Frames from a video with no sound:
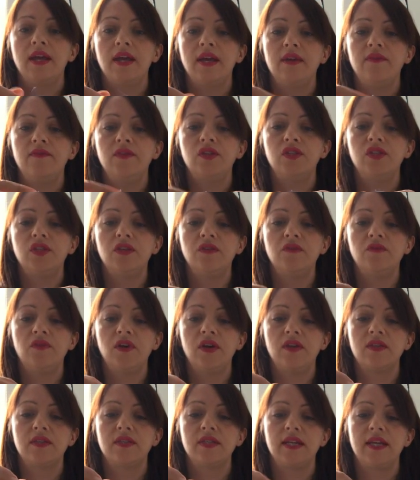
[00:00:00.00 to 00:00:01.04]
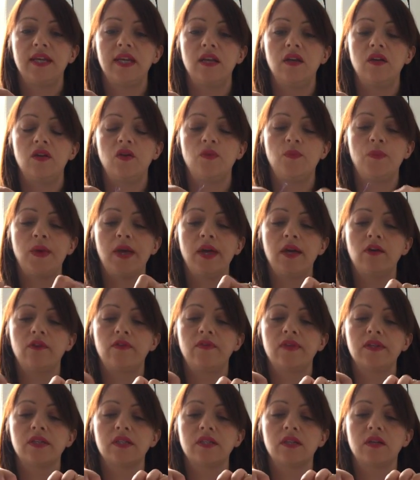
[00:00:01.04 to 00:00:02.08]
If you do find there's any looping or
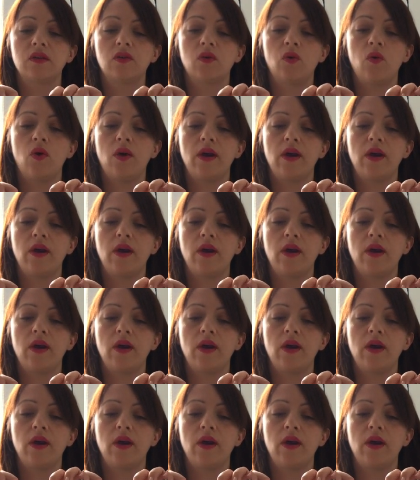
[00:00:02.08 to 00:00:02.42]
if it doesn't look